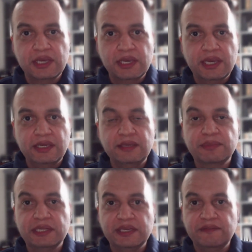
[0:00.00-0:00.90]
And he
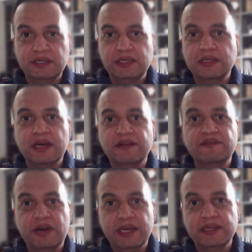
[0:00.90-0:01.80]
believed in
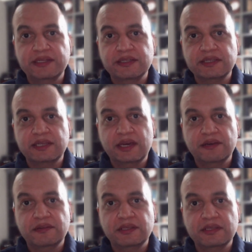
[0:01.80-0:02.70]
nonviolence and how
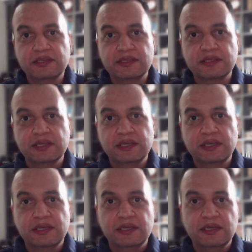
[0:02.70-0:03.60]
this
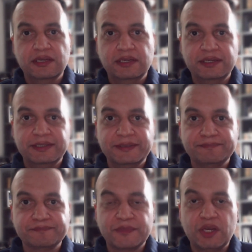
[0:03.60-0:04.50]

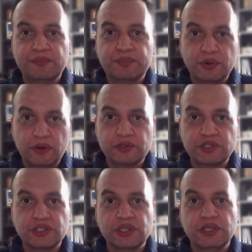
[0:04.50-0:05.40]

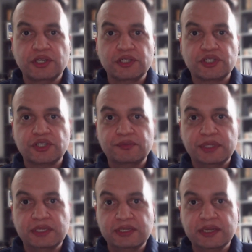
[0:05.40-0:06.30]
approach should
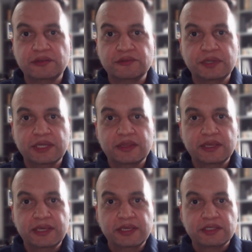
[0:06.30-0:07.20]
be dealt with.
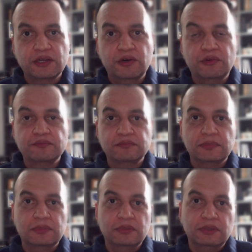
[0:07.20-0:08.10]
So
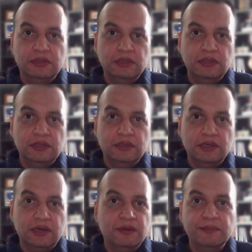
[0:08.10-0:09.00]

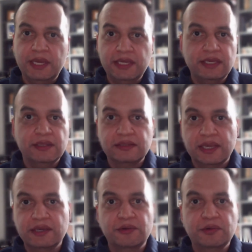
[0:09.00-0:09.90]
there are many
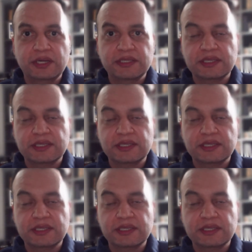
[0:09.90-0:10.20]
takeaways.